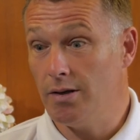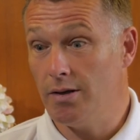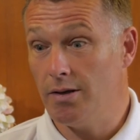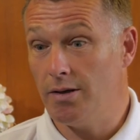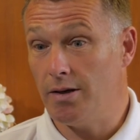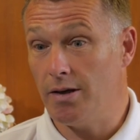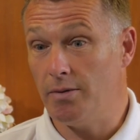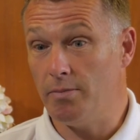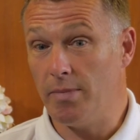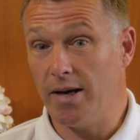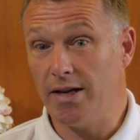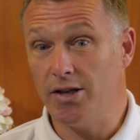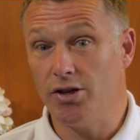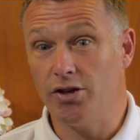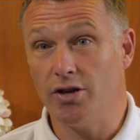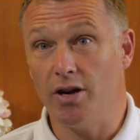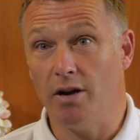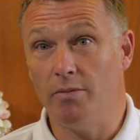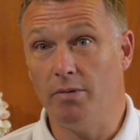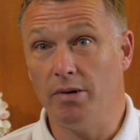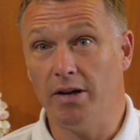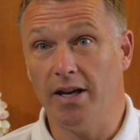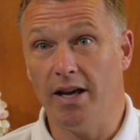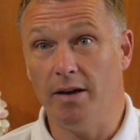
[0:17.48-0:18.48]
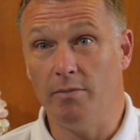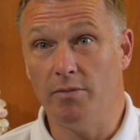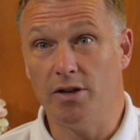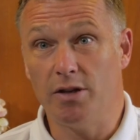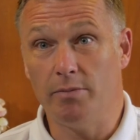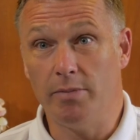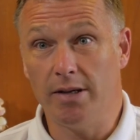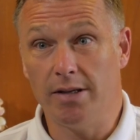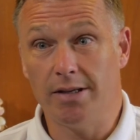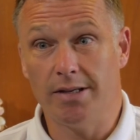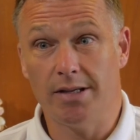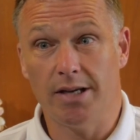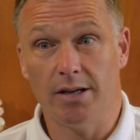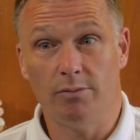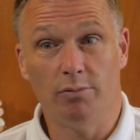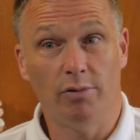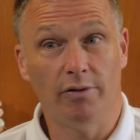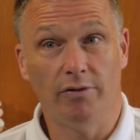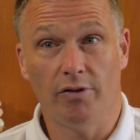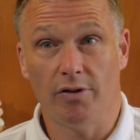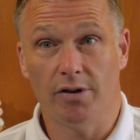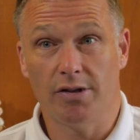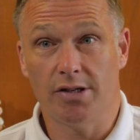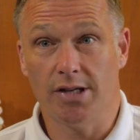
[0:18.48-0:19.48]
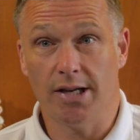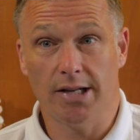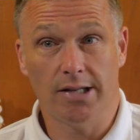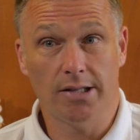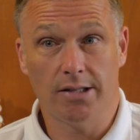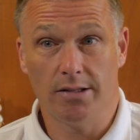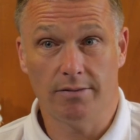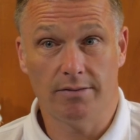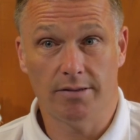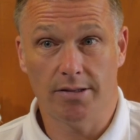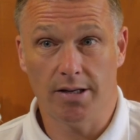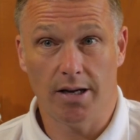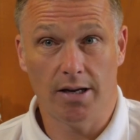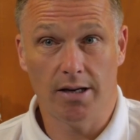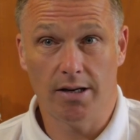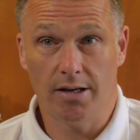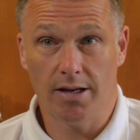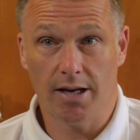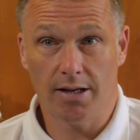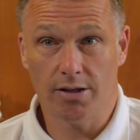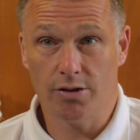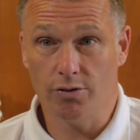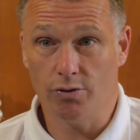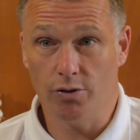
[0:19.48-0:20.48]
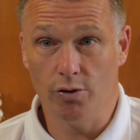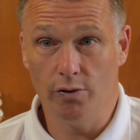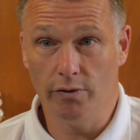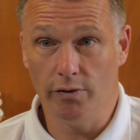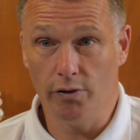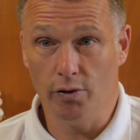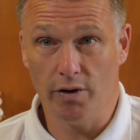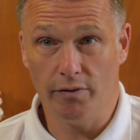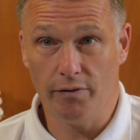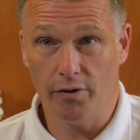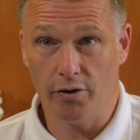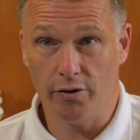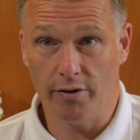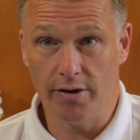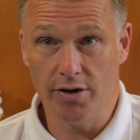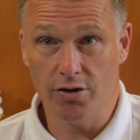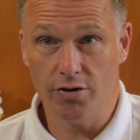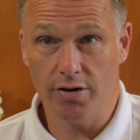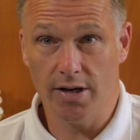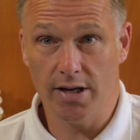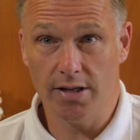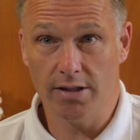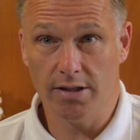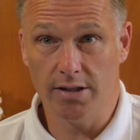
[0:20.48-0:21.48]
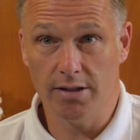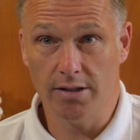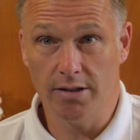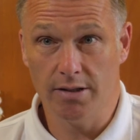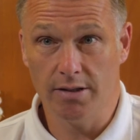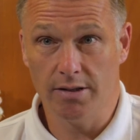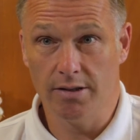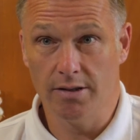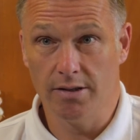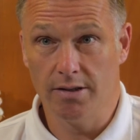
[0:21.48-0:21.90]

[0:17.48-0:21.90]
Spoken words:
My chairman came to me and said, we've got a chance of signing Nacho Novo if you're interested.